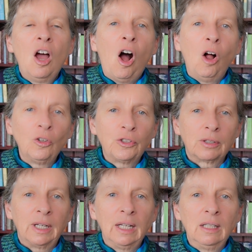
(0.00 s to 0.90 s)

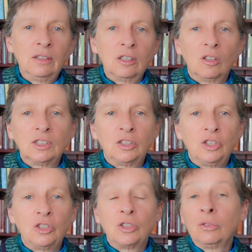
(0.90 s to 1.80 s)
altering the
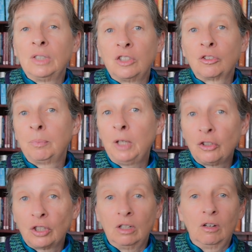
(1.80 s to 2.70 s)
constitutional
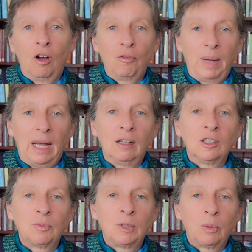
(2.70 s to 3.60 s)
distribution of
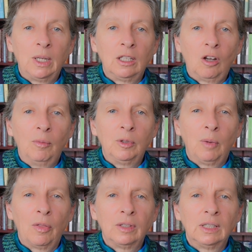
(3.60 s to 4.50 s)
powers between the
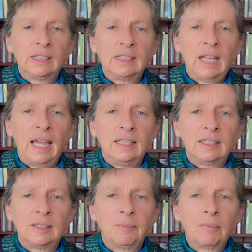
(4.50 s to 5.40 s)
Commonwealth and the states.